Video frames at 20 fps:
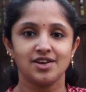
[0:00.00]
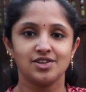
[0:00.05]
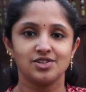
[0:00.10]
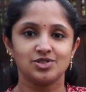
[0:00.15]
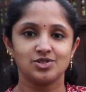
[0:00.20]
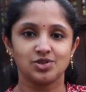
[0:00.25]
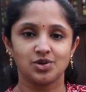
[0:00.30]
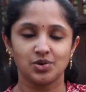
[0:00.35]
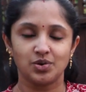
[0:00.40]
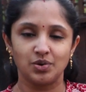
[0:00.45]

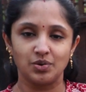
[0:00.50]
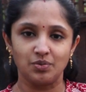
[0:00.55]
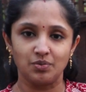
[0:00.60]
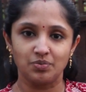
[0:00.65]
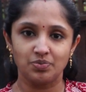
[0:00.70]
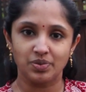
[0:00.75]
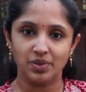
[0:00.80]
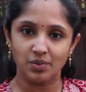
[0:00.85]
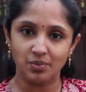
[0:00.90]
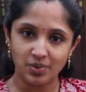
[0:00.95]
So
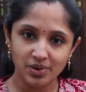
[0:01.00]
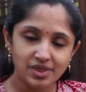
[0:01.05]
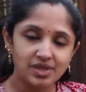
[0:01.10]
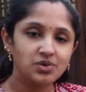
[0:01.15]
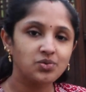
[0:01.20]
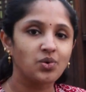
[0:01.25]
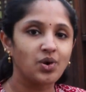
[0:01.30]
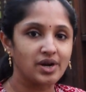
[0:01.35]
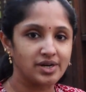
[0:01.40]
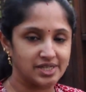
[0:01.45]
with the
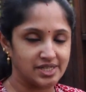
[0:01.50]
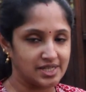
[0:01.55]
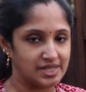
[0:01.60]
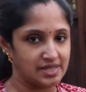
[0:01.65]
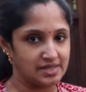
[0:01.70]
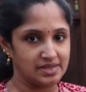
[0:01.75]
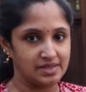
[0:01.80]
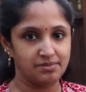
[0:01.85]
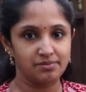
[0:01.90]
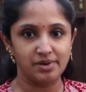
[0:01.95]

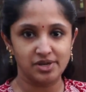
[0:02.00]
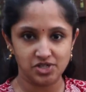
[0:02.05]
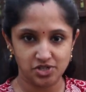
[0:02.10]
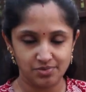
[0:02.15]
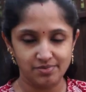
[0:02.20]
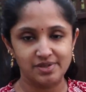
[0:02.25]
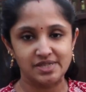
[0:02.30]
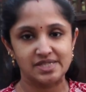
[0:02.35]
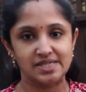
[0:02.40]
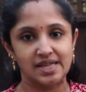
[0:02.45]
quantity, the
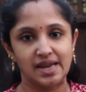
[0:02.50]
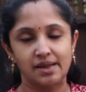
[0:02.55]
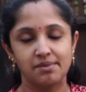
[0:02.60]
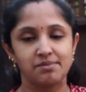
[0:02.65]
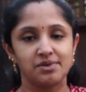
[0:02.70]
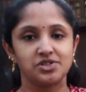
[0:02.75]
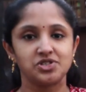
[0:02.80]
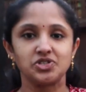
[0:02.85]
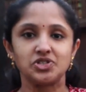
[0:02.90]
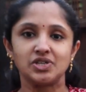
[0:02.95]
measurements that I
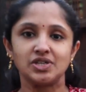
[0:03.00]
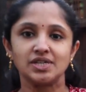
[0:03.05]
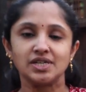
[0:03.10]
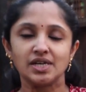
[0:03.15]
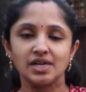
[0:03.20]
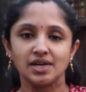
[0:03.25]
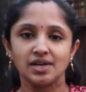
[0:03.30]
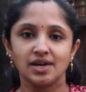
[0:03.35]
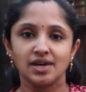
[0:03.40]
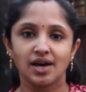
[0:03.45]
mentioned,
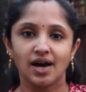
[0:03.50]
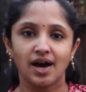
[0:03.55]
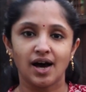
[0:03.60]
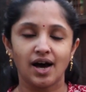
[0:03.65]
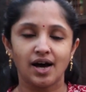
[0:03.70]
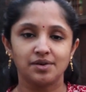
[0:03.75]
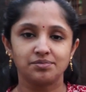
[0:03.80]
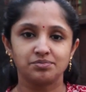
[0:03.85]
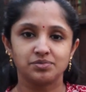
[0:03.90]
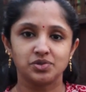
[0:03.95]

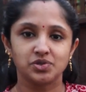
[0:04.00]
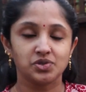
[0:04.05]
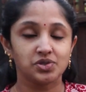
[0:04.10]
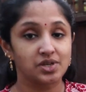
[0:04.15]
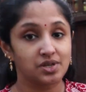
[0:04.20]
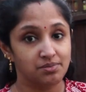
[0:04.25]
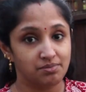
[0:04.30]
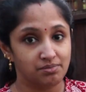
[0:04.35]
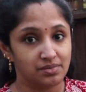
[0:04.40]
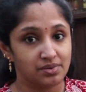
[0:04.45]
you
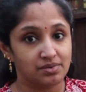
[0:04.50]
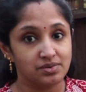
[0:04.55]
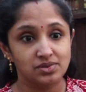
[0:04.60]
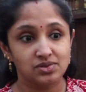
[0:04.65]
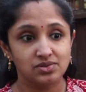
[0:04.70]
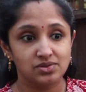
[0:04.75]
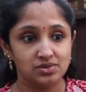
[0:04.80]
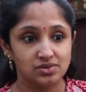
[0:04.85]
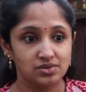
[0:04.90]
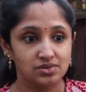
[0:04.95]
can
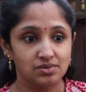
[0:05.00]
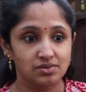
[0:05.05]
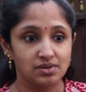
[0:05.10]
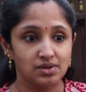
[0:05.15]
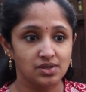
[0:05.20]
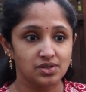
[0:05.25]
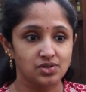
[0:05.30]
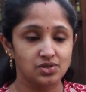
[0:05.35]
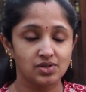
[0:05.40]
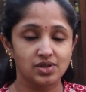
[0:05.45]

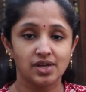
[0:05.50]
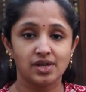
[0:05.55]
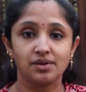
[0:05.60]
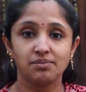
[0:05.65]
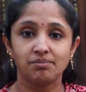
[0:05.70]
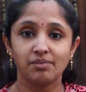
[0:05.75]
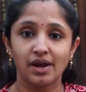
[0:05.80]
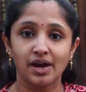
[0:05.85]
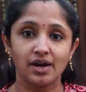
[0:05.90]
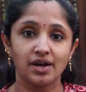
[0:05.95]

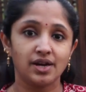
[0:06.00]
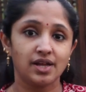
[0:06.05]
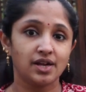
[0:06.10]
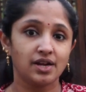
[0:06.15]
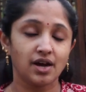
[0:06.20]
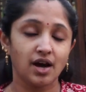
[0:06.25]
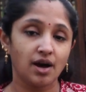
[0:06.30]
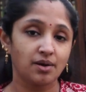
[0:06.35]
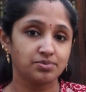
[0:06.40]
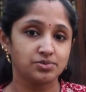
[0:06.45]
marinate
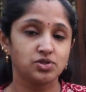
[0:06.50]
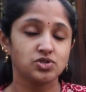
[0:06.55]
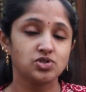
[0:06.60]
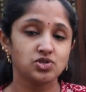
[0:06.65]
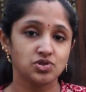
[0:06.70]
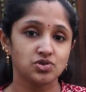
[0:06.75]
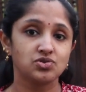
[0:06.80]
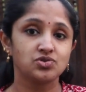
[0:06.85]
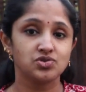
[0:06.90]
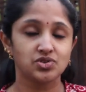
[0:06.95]
up to
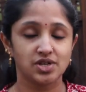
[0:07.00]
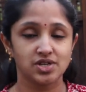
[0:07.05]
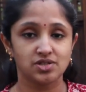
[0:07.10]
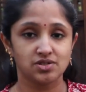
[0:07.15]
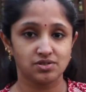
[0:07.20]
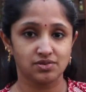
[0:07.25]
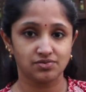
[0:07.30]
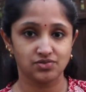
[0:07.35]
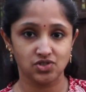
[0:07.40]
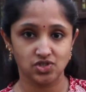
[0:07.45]
2
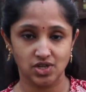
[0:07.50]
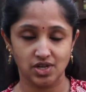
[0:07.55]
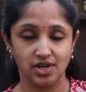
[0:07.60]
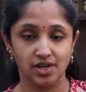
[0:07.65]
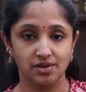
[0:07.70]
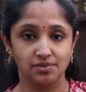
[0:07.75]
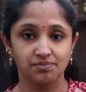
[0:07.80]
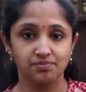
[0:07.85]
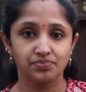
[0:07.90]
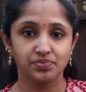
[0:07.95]
trays of
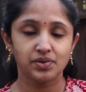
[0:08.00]
chicken.